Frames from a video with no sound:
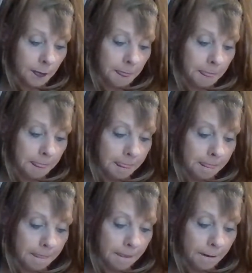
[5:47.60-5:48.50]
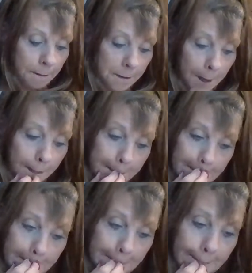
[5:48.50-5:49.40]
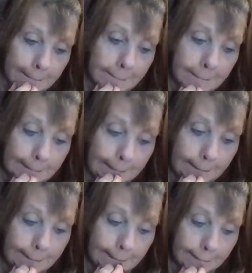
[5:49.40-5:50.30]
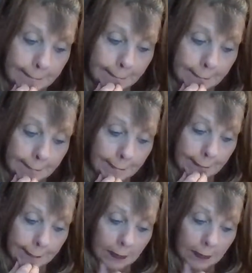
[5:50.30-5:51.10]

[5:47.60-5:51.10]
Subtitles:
(no one is talking)